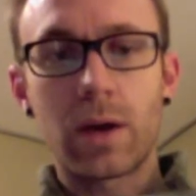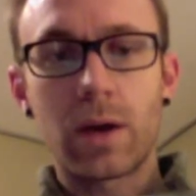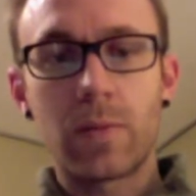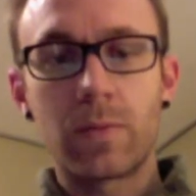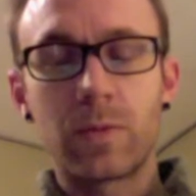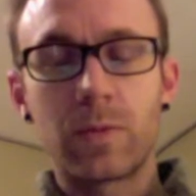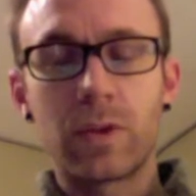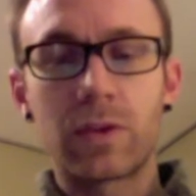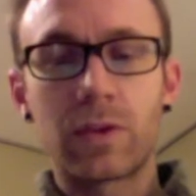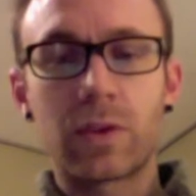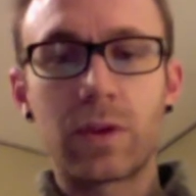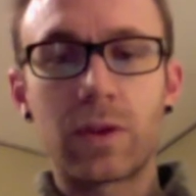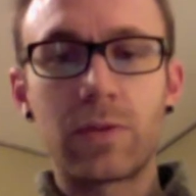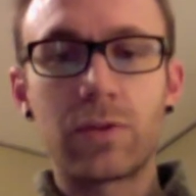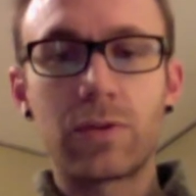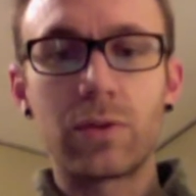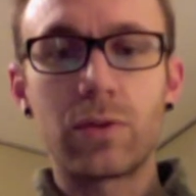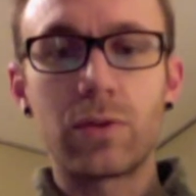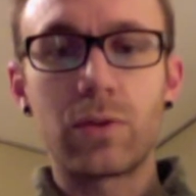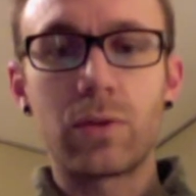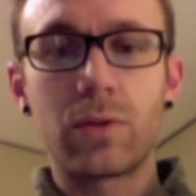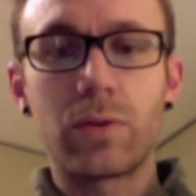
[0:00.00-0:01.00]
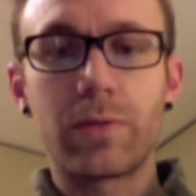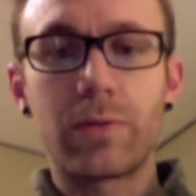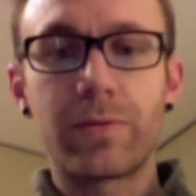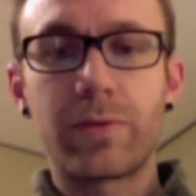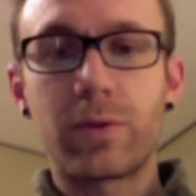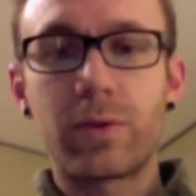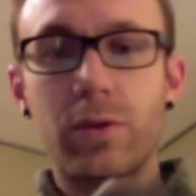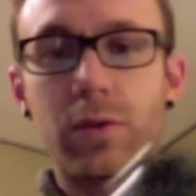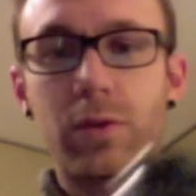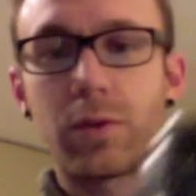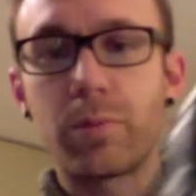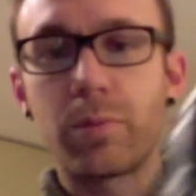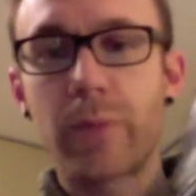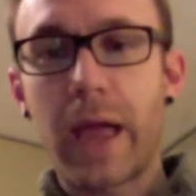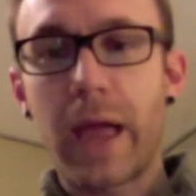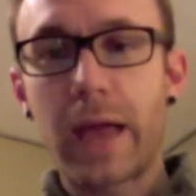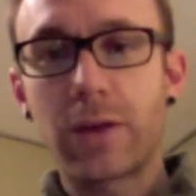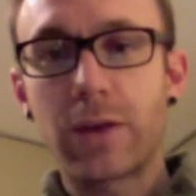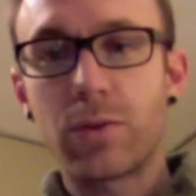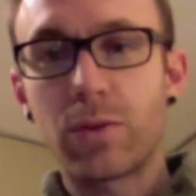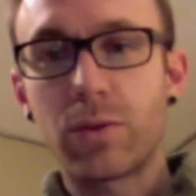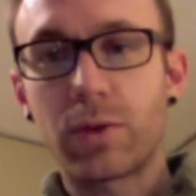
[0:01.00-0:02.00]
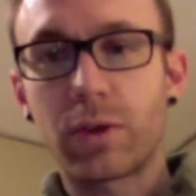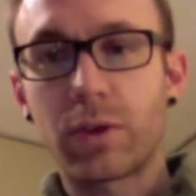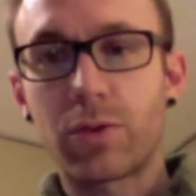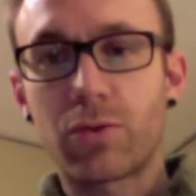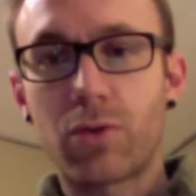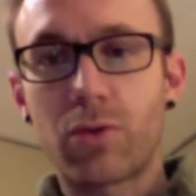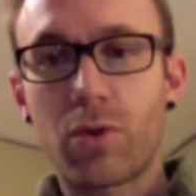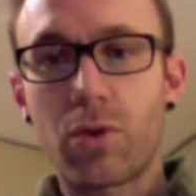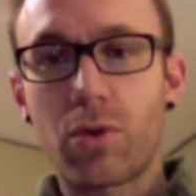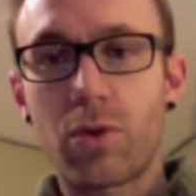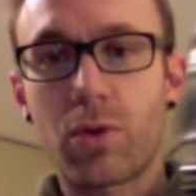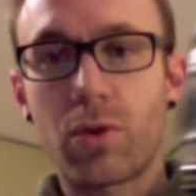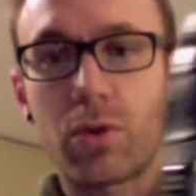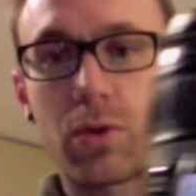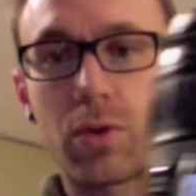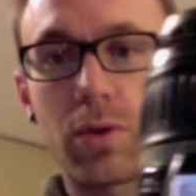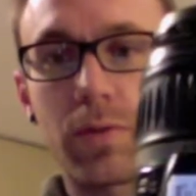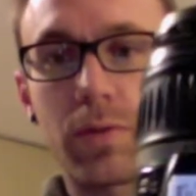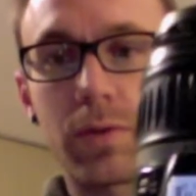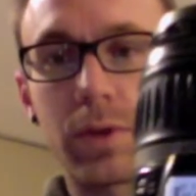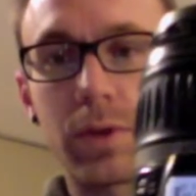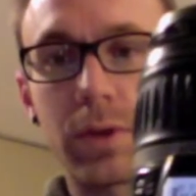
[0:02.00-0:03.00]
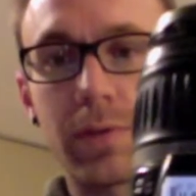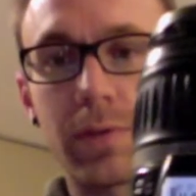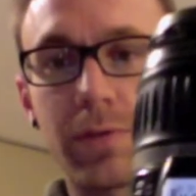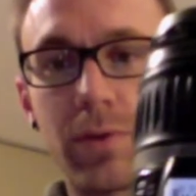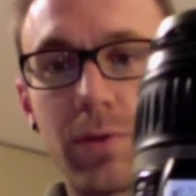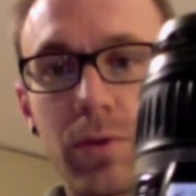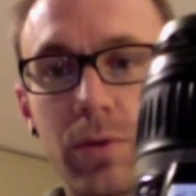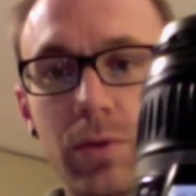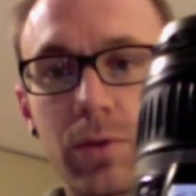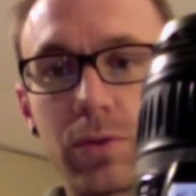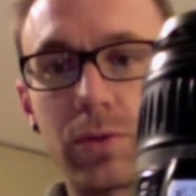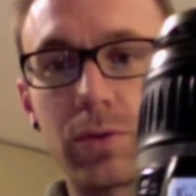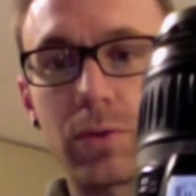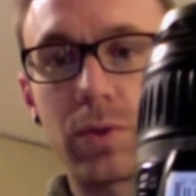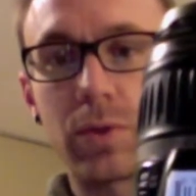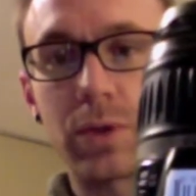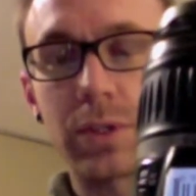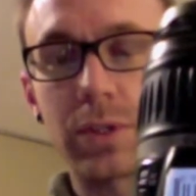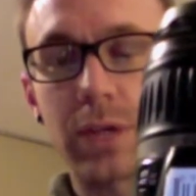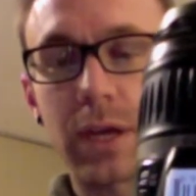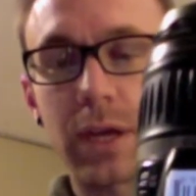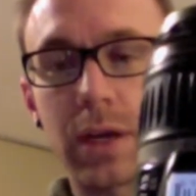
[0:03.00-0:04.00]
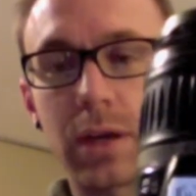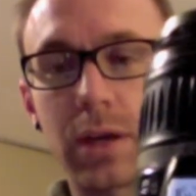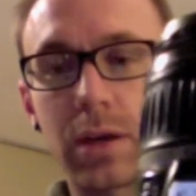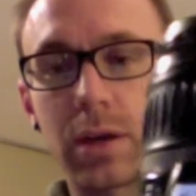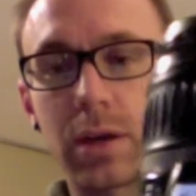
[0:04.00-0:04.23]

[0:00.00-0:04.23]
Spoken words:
This gives you full manual control over the photos you want to take.